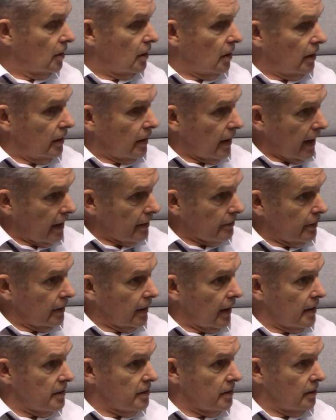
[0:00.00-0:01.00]
and
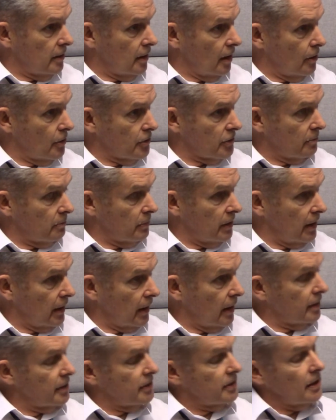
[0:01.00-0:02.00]
aggregating those and being
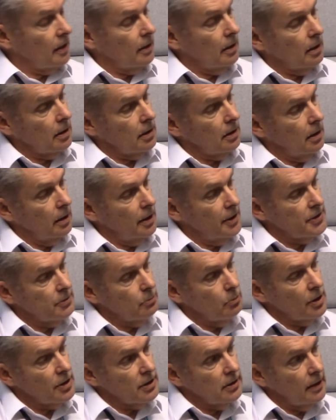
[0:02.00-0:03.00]
able to tell our clients
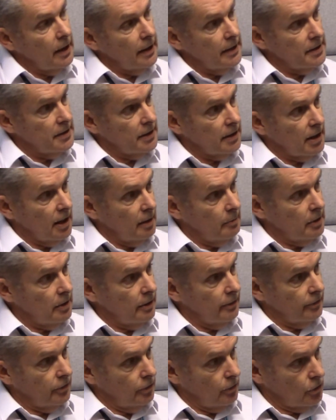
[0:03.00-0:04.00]
what's likely to come in the
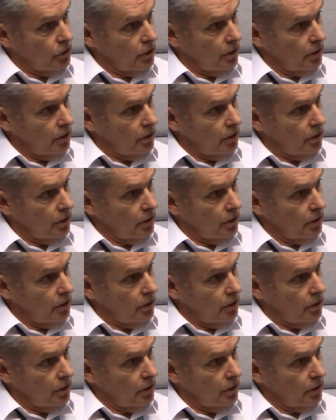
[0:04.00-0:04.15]
future.